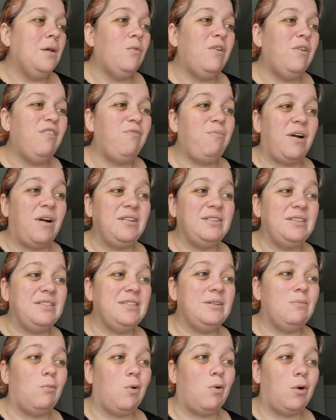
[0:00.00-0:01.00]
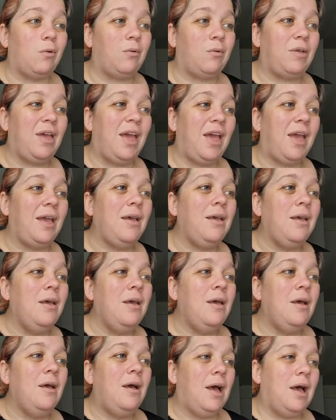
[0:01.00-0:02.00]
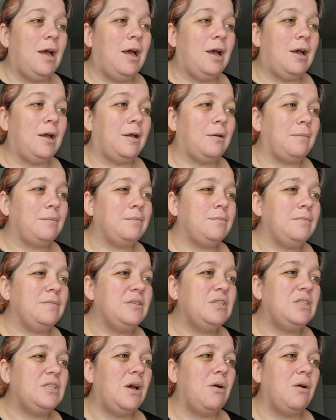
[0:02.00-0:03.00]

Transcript: whiff boxes tomorrow, okay? Let's